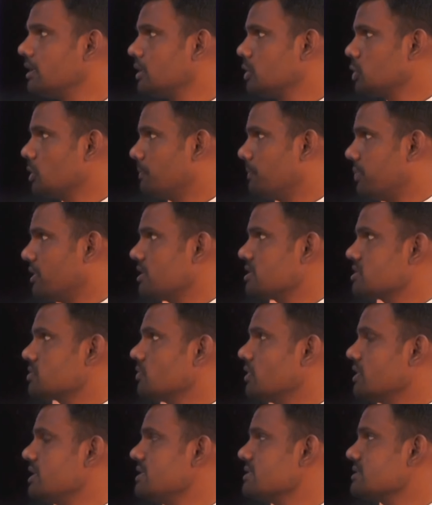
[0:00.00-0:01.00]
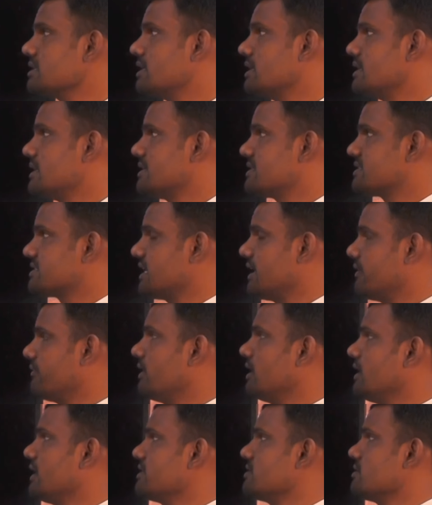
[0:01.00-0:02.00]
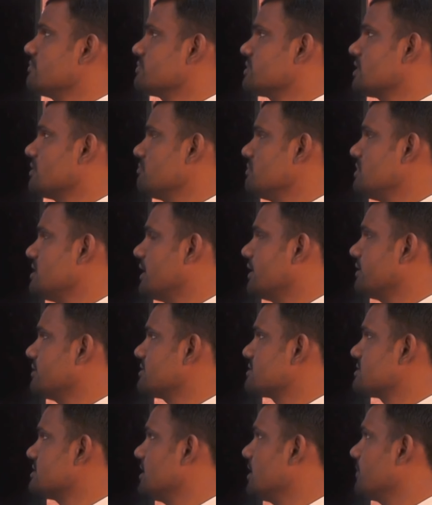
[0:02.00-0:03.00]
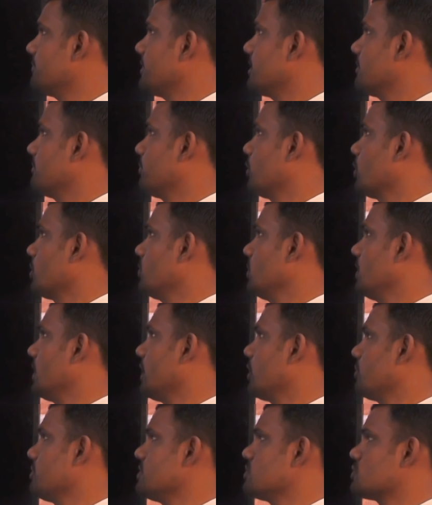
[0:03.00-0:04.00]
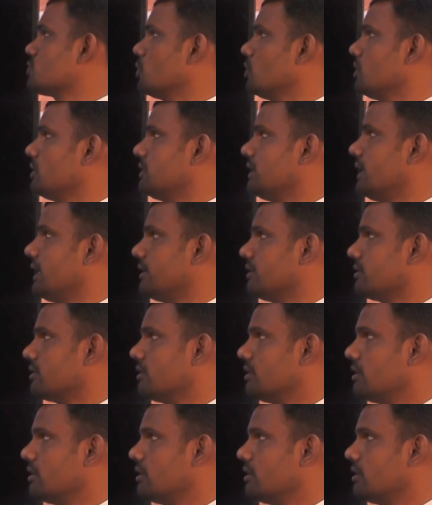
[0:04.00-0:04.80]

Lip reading: The first one is several assumptions behind the CAPM formula have been shown that